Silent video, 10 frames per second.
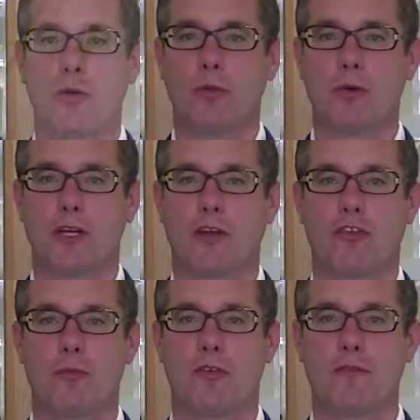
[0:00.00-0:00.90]
Knowing when your
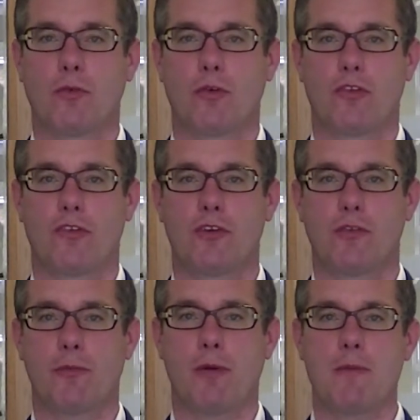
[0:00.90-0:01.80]
customers' invoices are due
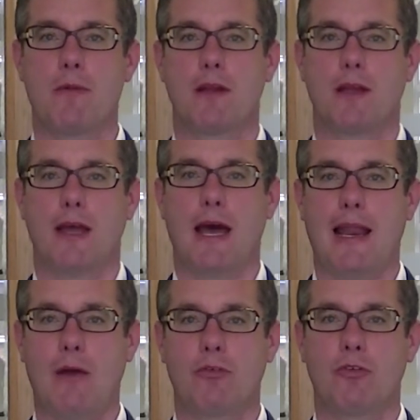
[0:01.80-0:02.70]
for payment
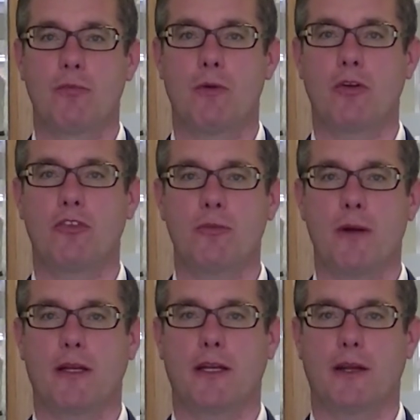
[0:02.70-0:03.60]
allows you to monitor your
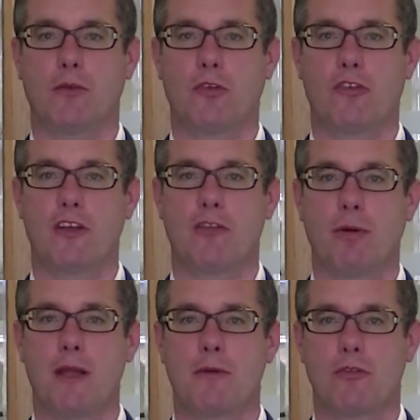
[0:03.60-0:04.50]
bank account to see if
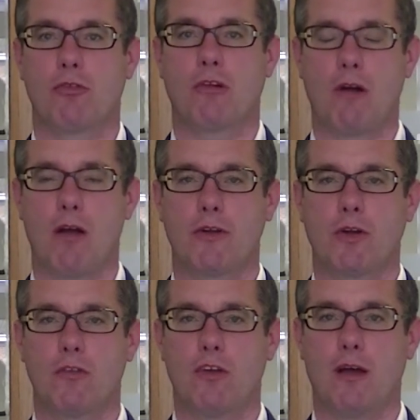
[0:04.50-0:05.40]
payments are arriving
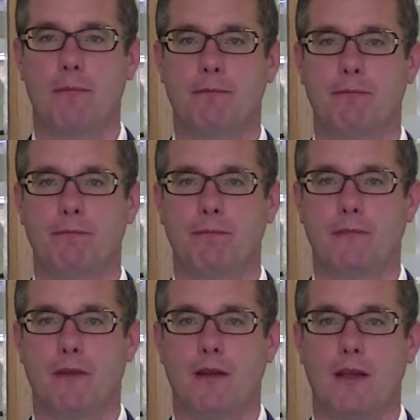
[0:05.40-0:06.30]
on time.
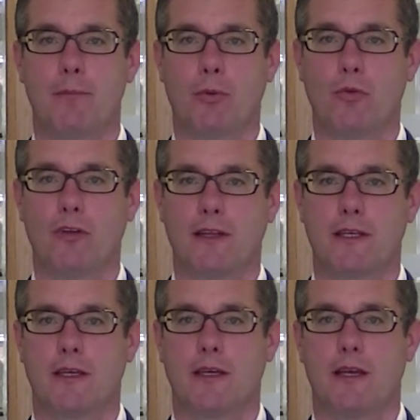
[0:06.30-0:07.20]
Importantly,
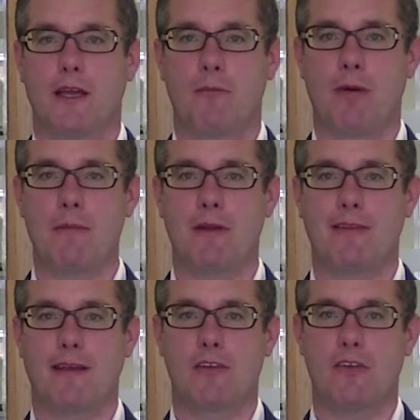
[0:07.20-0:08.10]
if payment
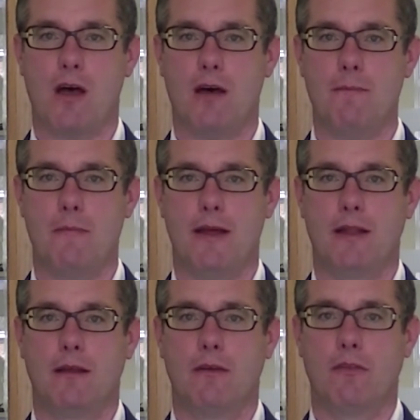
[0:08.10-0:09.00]
dates aren't
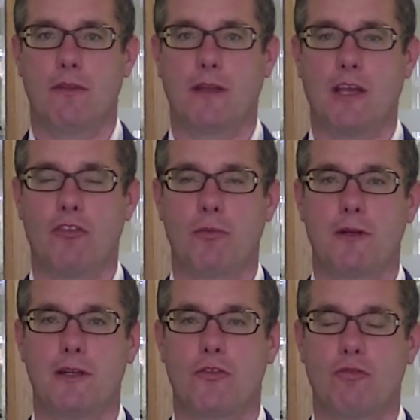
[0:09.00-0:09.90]
met, then the customer
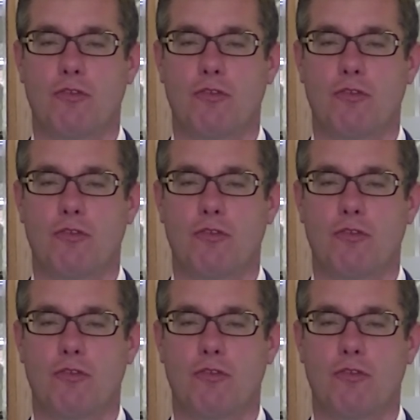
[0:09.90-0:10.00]
needs to